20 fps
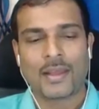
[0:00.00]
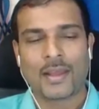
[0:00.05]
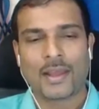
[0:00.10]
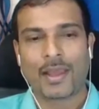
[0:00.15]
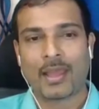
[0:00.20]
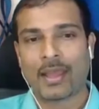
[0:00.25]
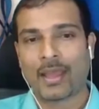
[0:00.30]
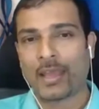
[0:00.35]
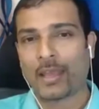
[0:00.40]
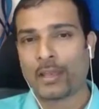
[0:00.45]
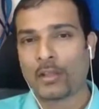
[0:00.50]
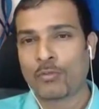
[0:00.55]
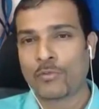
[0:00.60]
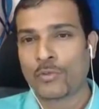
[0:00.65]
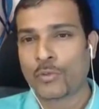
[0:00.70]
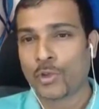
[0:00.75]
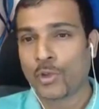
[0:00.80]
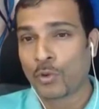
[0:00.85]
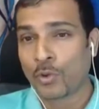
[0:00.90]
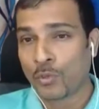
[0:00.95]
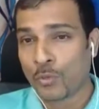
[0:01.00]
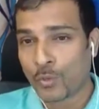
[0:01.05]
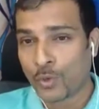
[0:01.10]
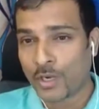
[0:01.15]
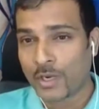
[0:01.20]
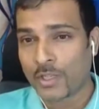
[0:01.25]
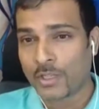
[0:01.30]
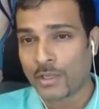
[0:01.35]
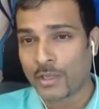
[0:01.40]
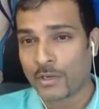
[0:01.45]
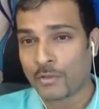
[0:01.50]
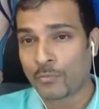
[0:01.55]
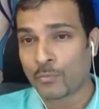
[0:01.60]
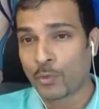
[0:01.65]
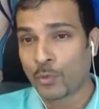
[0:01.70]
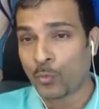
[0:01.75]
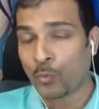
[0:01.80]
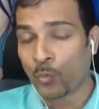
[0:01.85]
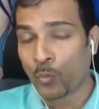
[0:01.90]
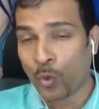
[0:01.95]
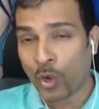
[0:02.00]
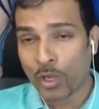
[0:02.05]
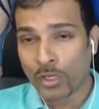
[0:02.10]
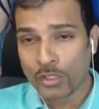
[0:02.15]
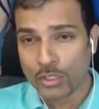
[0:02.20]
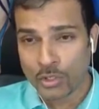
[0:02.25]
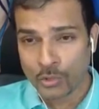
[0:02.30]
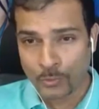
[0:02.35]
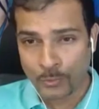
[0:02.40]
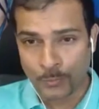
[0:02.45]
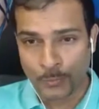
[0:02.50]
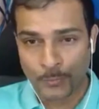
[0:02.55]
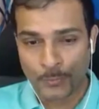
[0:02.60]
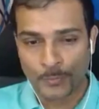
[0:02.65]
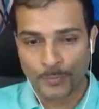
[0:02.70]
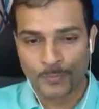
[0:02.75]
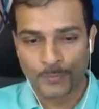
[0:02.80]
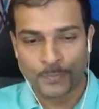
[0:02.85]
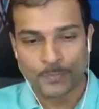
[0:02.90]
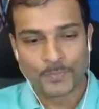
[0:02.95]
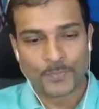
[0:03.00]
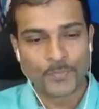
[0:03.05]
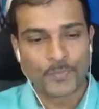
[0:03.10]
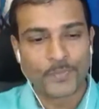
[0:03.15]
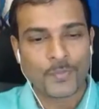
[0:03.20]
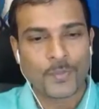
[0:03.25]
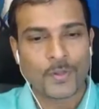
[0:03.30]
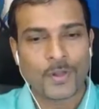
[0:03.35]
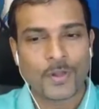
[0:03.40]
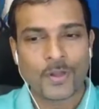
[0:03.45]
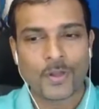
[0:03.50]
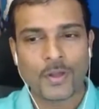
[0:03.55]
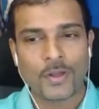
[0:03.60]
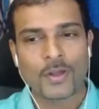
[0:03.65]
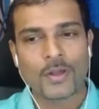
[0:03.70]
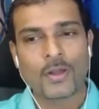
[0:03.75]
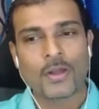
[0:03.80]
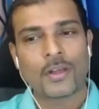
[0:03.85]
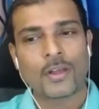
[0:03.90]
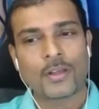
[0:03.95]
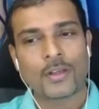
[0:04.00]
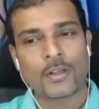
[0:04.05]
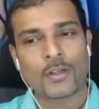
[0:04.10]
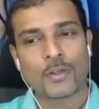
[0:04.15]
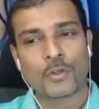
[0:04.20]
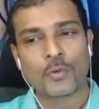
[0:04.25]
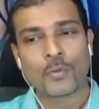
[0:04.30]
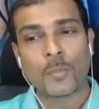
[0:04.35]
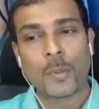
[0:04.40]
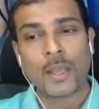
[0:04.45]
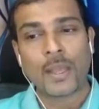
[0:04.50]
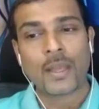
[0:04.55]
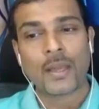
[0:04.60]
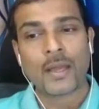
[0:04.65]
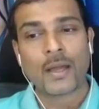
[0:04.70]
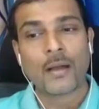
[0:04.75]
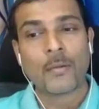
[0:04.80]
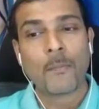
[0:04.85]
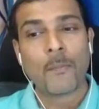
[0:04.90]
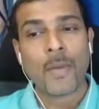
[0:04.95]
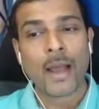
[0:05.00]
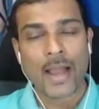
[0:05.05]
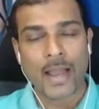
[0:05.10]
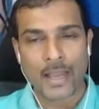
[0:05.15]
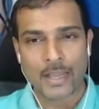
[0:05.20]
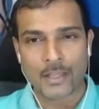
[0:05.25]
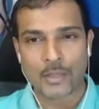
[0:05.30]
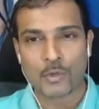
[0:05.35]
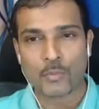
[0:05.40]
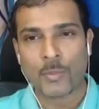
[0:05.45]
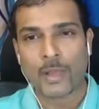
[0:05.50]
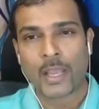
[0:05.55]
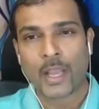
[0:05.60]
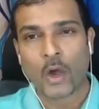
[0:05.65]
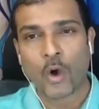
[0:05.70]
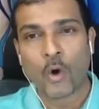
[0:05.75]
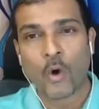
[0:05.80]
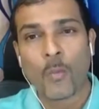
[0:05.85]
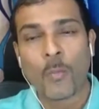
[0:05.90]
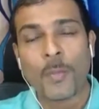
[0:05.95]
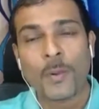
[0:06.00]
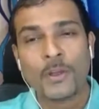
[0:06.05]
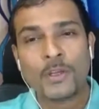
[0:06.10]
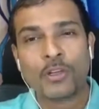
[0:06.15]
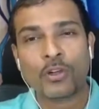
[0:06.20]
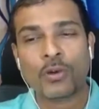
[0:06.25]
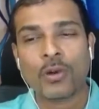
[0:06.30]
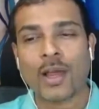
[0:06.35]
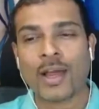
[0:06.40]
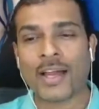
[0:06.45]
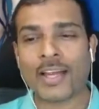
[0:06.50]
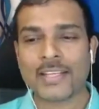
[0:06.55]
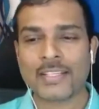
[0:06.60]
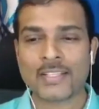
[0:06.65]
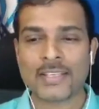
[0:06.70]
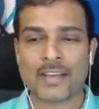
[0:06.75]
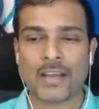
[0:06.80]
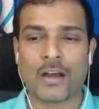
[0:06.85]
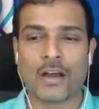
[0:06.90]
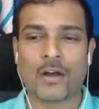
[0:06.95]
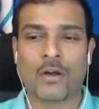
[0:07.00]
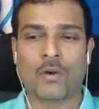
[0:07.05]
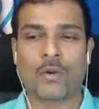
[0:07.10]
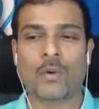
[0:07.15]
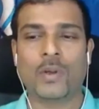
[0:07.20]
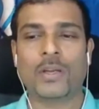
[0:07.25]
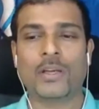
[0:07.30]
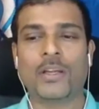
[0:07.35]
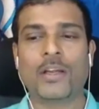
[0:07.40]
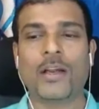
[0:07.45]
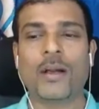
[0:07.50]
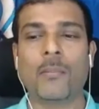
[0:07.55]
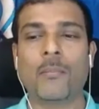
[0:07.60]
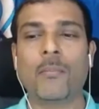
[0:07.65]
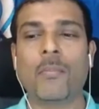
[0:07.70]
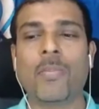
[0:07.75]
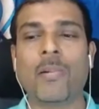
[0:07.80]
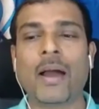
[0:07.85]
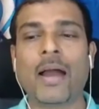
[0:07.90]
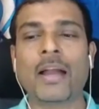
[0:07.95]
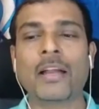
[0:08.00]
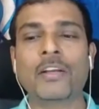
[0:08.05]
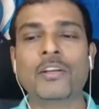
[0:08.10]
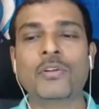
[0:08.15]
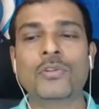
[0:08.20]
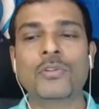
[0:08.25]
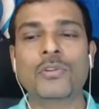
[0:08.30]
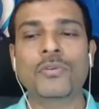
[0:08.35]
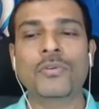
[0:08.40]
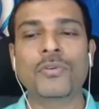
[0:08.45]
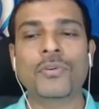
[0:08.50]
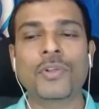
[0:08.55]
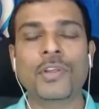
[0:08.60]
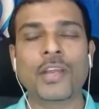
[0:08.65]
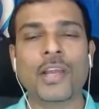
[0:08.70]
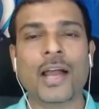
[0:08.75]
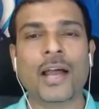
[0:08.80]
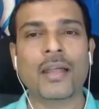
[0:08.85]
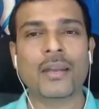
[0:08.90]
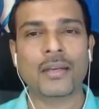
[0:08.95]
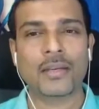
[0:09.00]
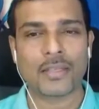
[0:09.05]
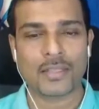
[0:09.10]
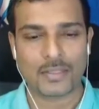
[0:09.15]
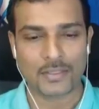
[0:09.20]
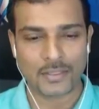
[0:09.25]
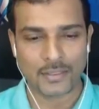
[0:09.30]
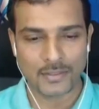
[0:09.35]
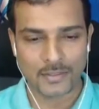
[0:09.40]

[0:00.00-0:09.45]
And if you're ready and if you want to, you may come back. You may open your eyes now now and come back to the reality.